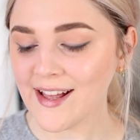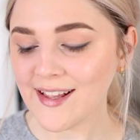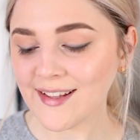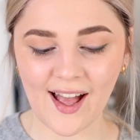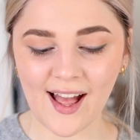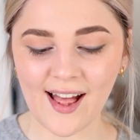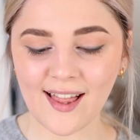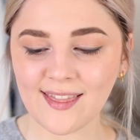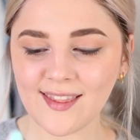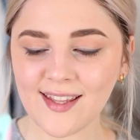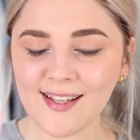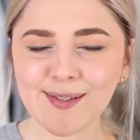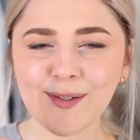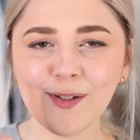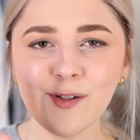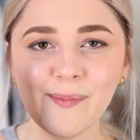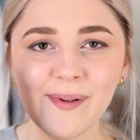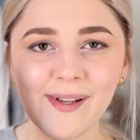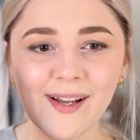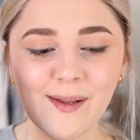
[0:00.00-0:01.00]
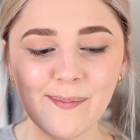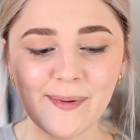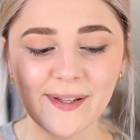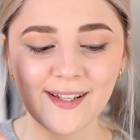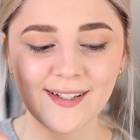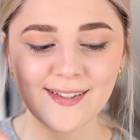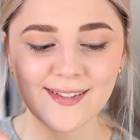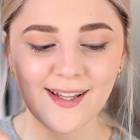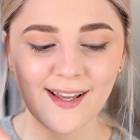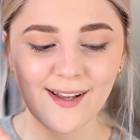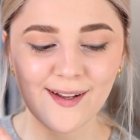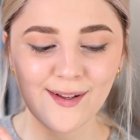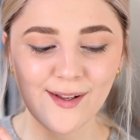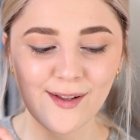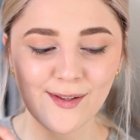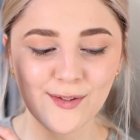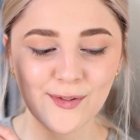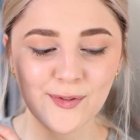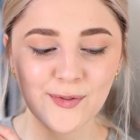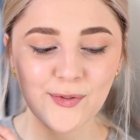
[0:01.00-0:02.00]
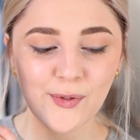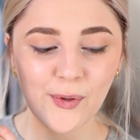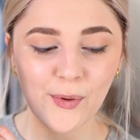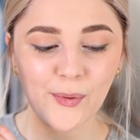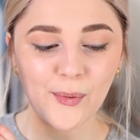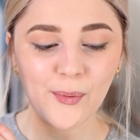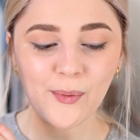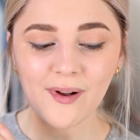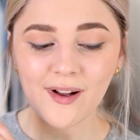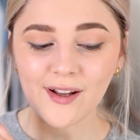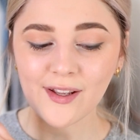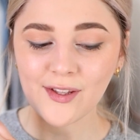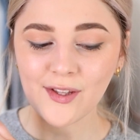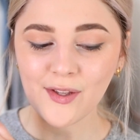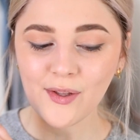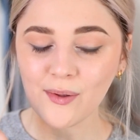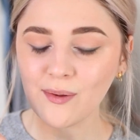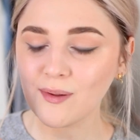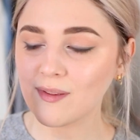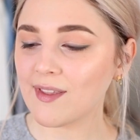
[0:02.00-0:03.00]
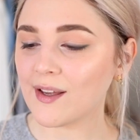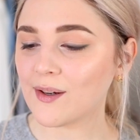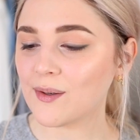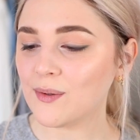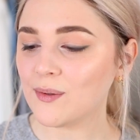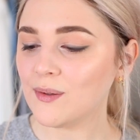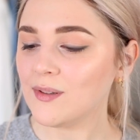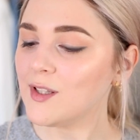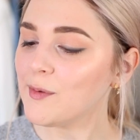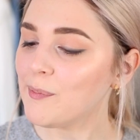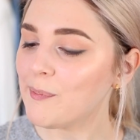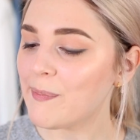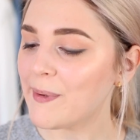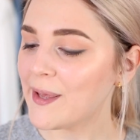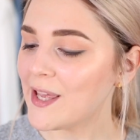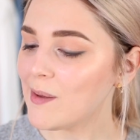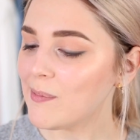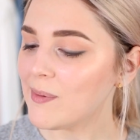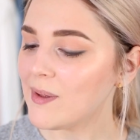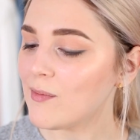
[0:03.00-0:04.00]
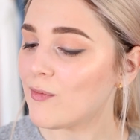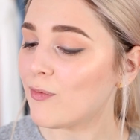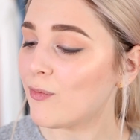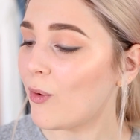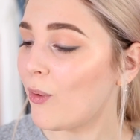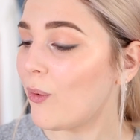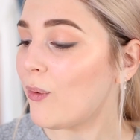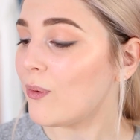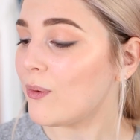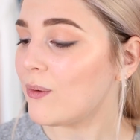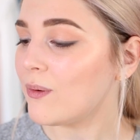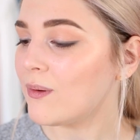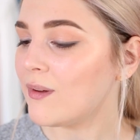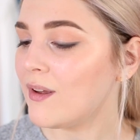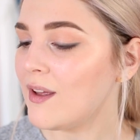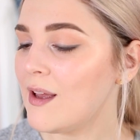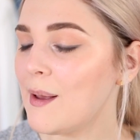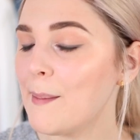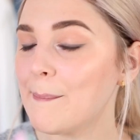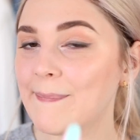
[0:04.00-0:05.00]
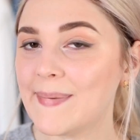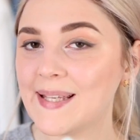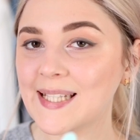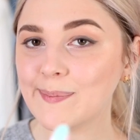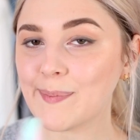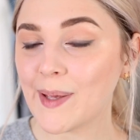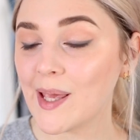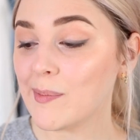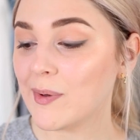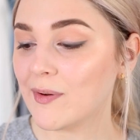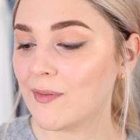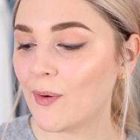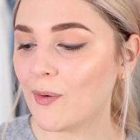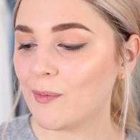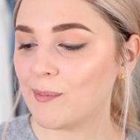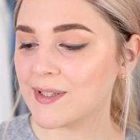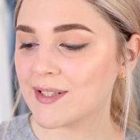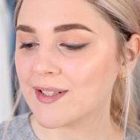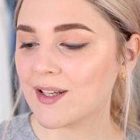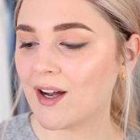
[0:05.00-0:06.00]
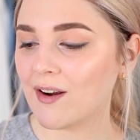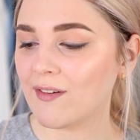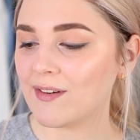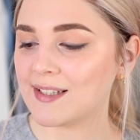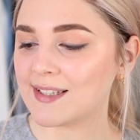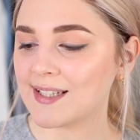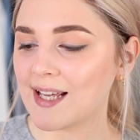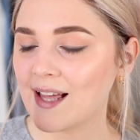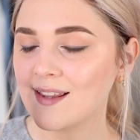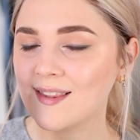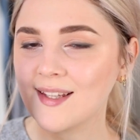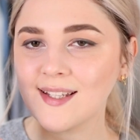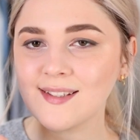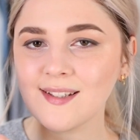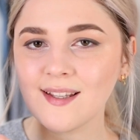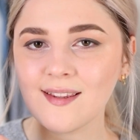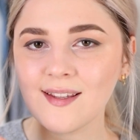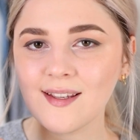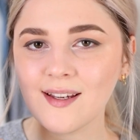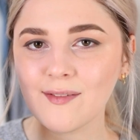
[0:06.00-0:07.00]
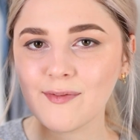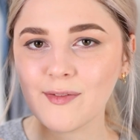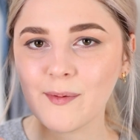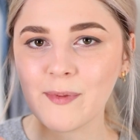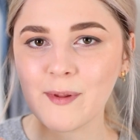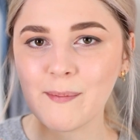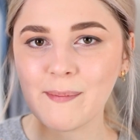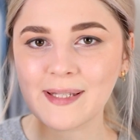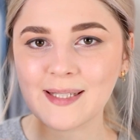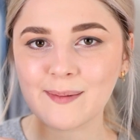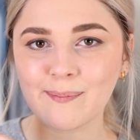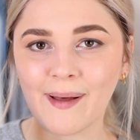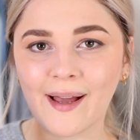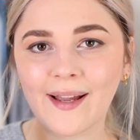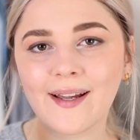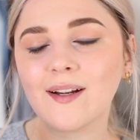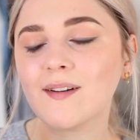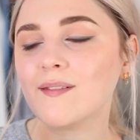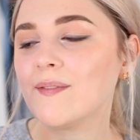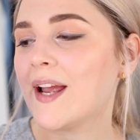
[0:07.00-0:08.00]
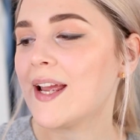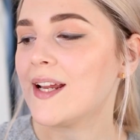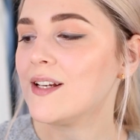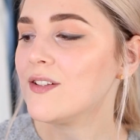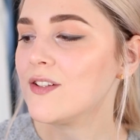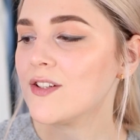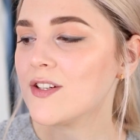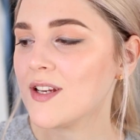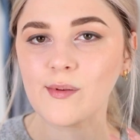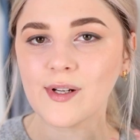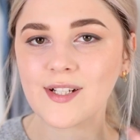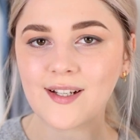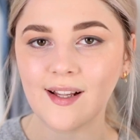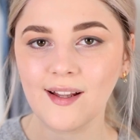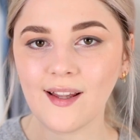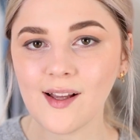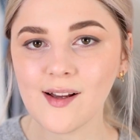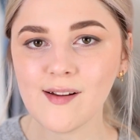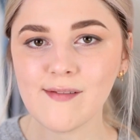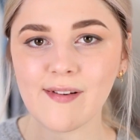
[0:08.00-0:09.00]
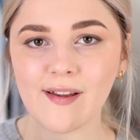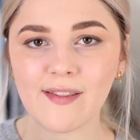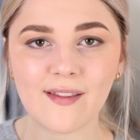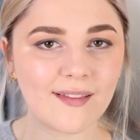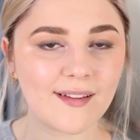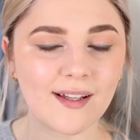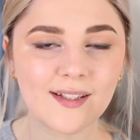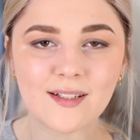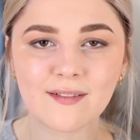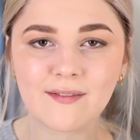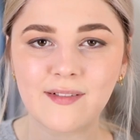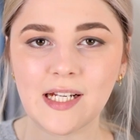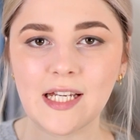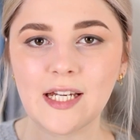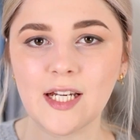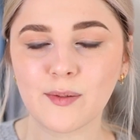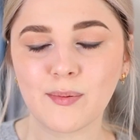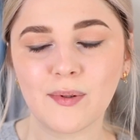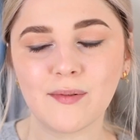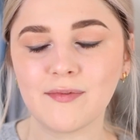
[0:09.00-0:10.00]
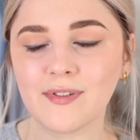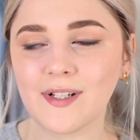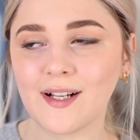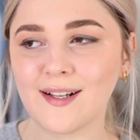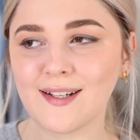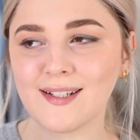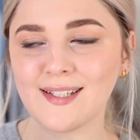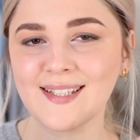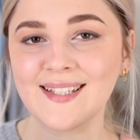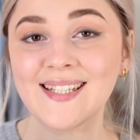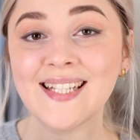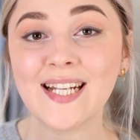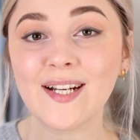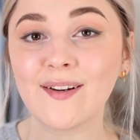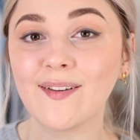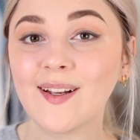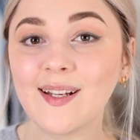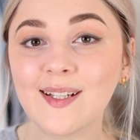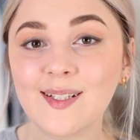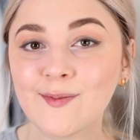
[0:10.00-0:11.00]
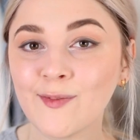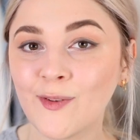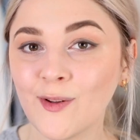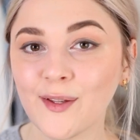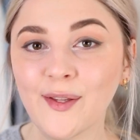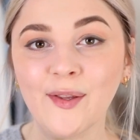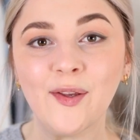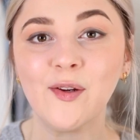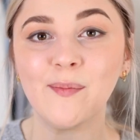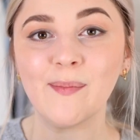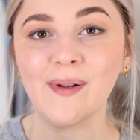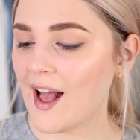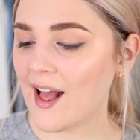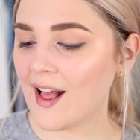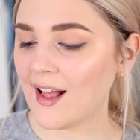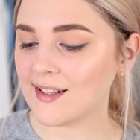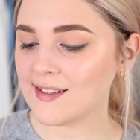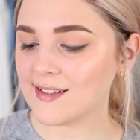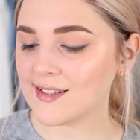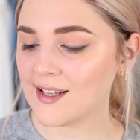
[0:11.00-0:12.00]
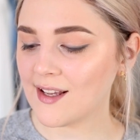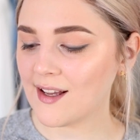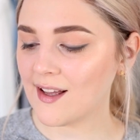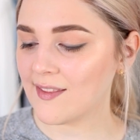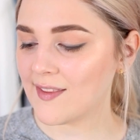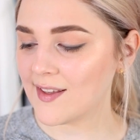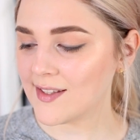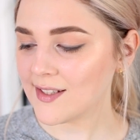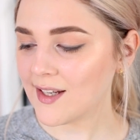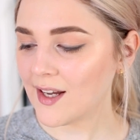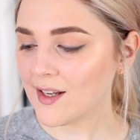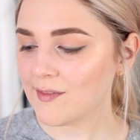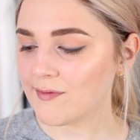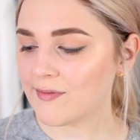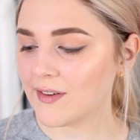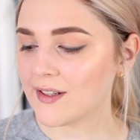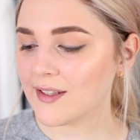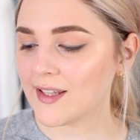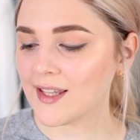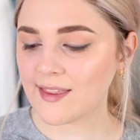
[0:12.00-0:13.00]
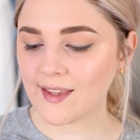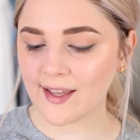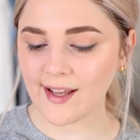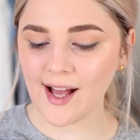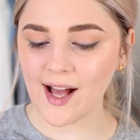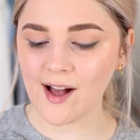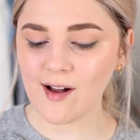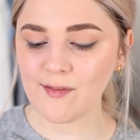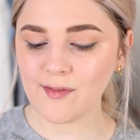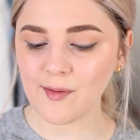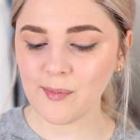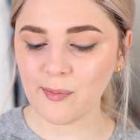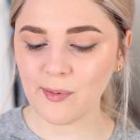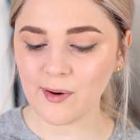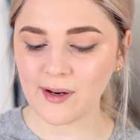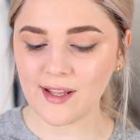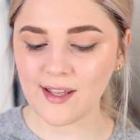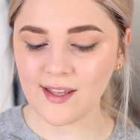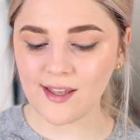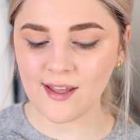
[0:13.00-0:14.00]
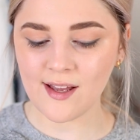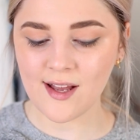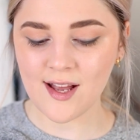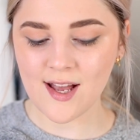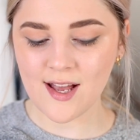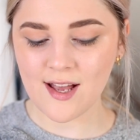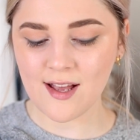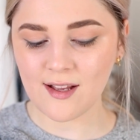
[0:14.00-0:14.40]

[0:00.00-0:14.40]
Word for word: it. And these caught my eye because they are so cute. They're called the Baby Roll, Miss Baby Roll mascaras. And these I think are from the Miss Manga range, which I love. I think that's a really good one for serious volume. And these are kind of funky. They have a pretty